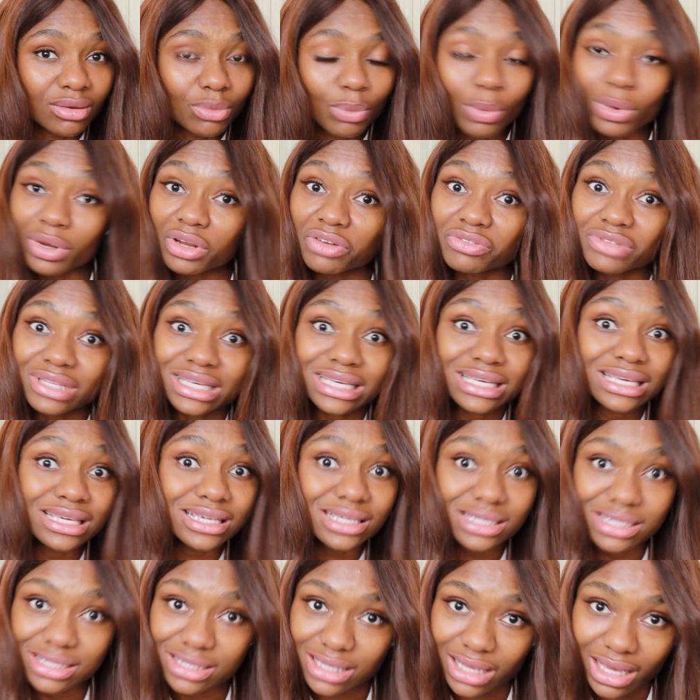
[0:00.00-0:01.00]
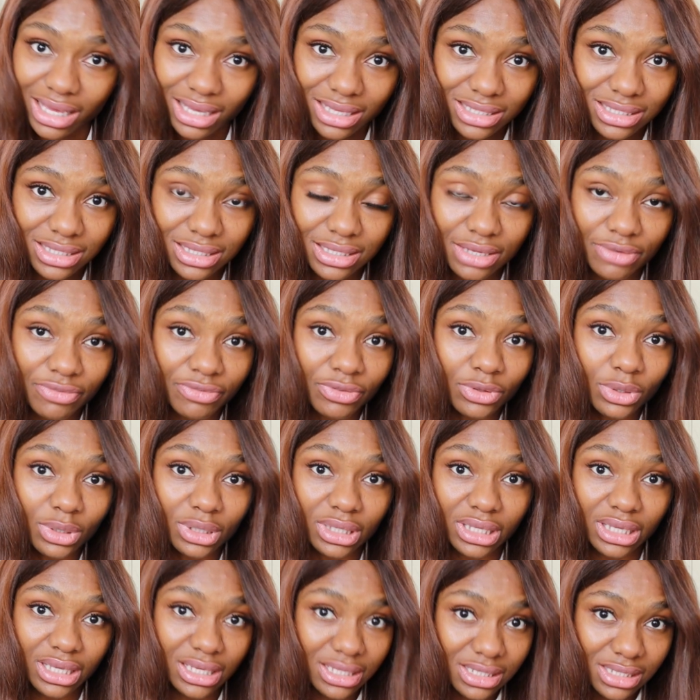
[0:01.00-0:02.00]
one of the easiest, if
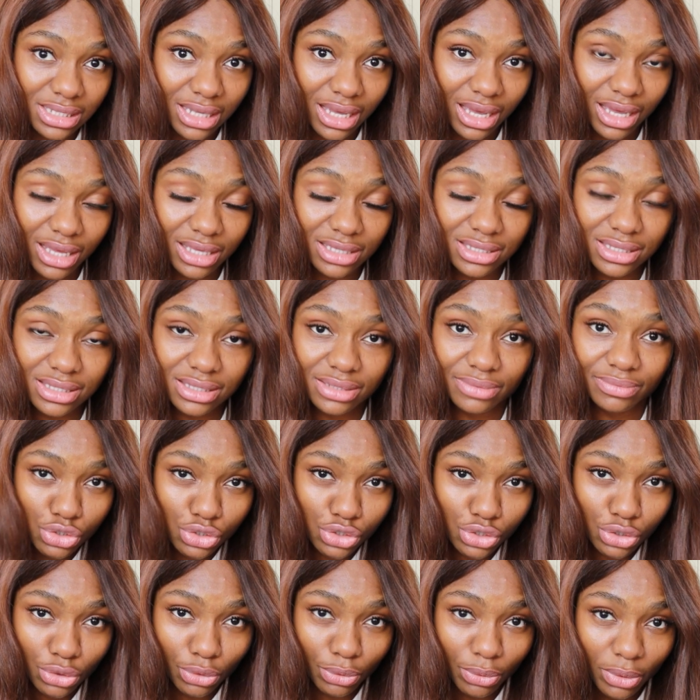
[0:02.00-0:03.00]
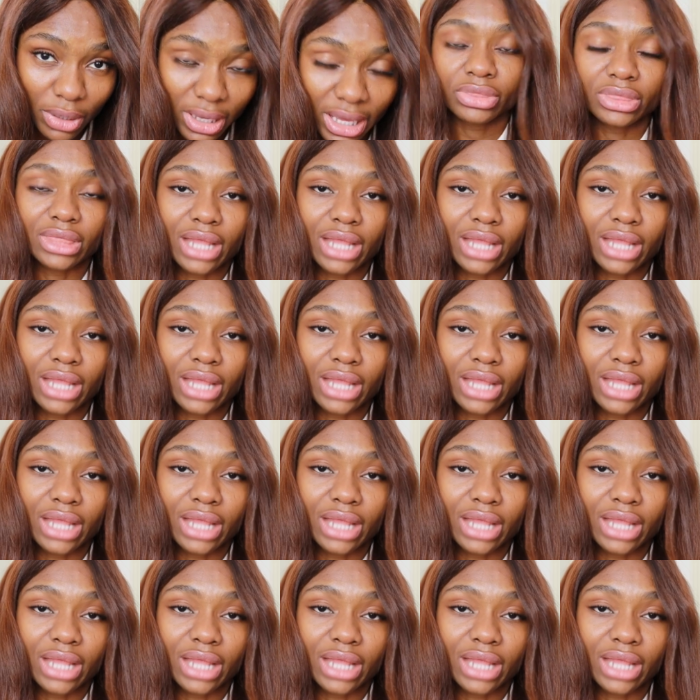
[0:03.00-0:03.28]
not the easiest, to do.